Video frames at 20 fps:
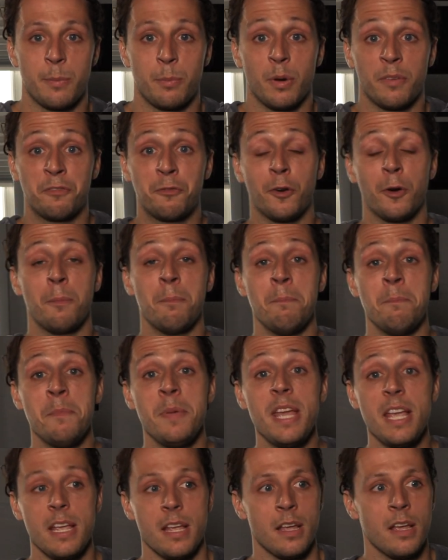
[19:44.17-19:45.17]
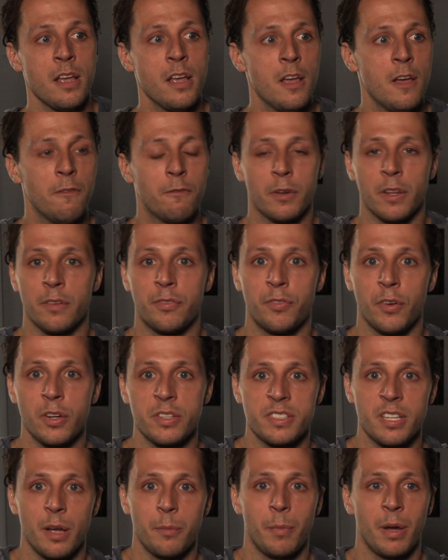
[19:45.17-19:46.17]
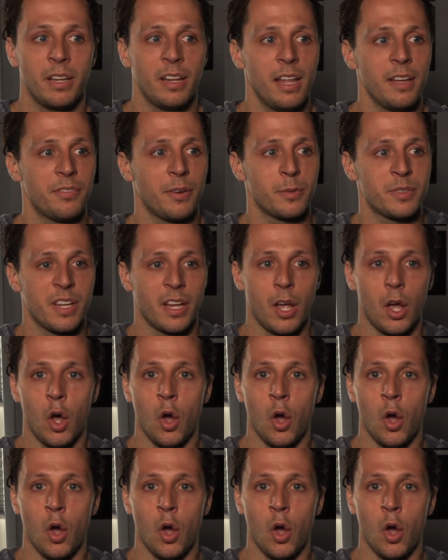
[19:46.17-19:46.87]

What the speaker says: But for me, for the first time in my life, I was like,